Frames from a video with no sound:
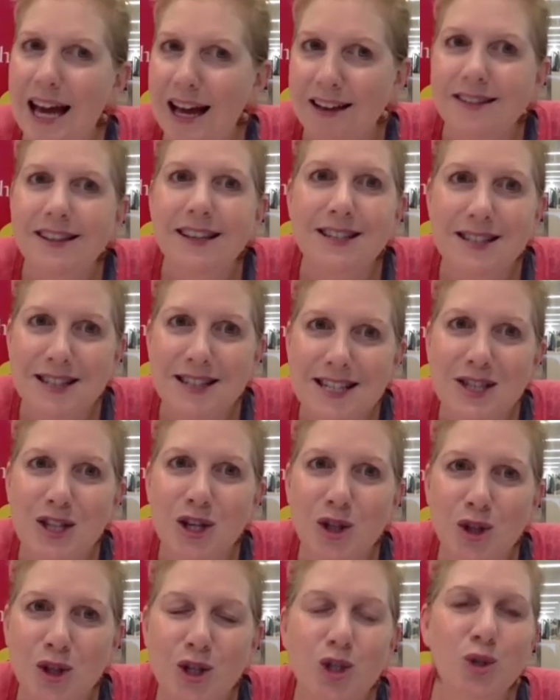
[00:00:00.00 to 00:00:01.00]
is
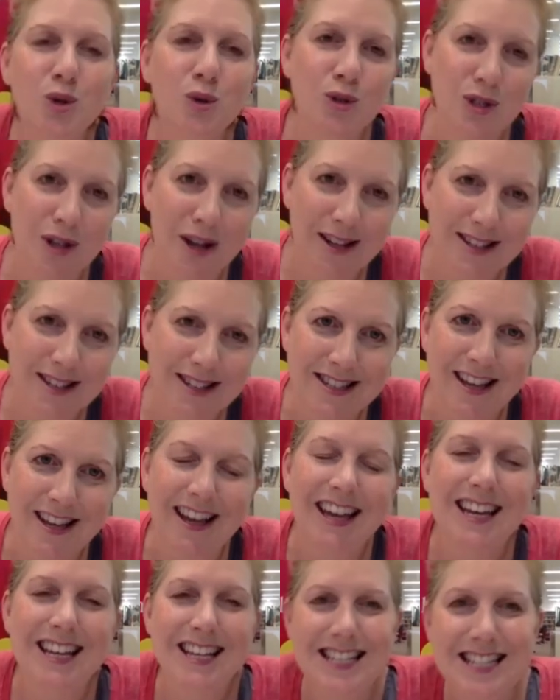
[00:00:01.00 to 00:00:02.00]
the short
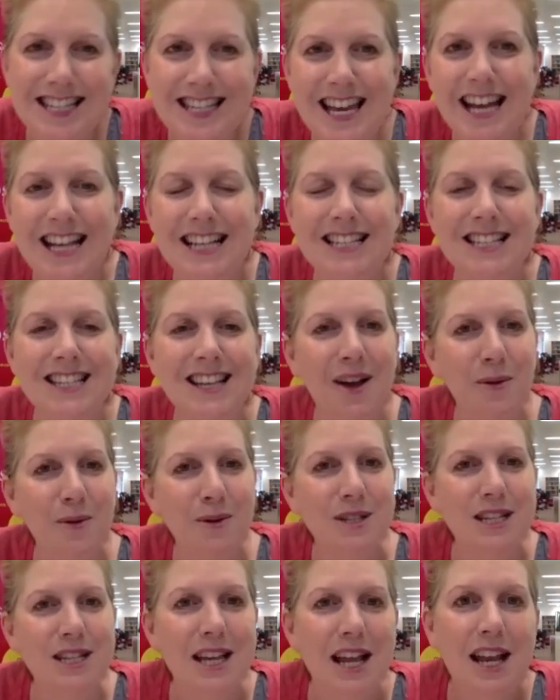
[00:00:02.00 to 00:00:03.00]
answer is yes, I
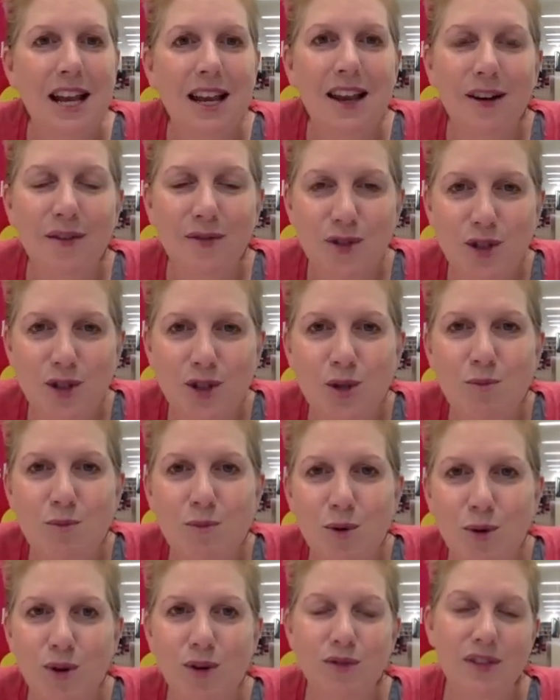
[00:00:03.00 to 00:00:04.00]
would love to do
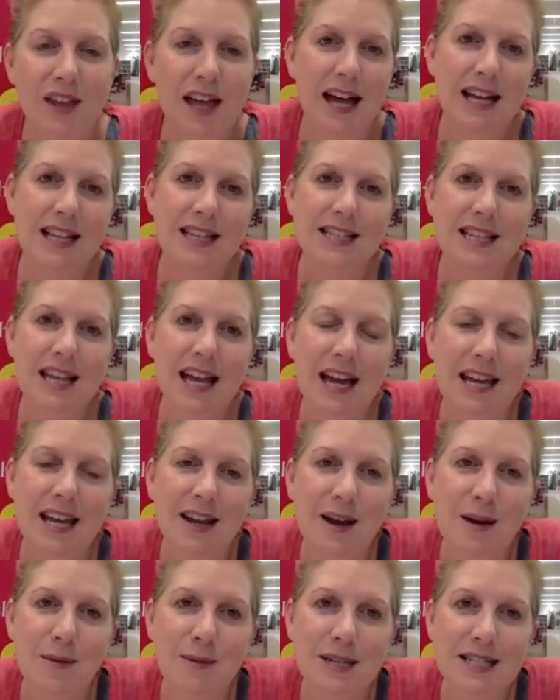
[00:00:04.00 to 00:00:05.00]
more of that, and
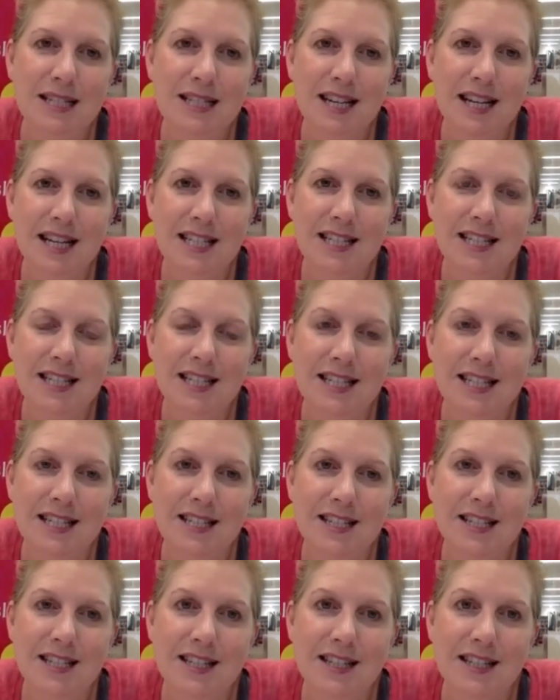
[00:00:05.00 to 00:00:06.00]
I'm excited
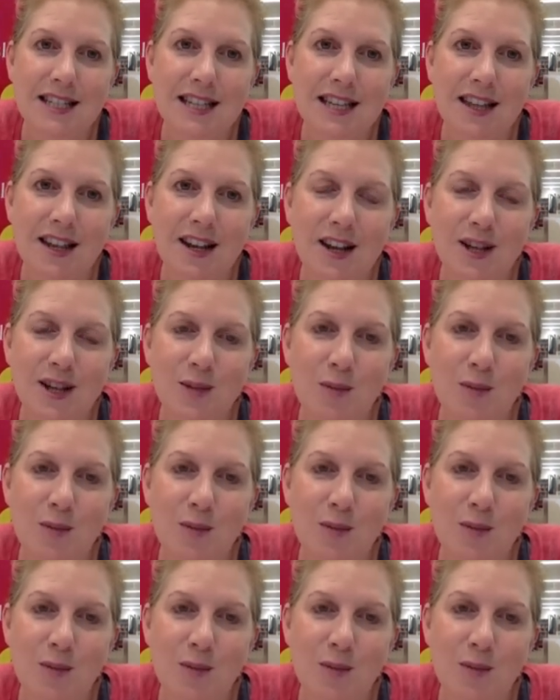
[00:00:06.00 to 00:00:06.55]
to see The Last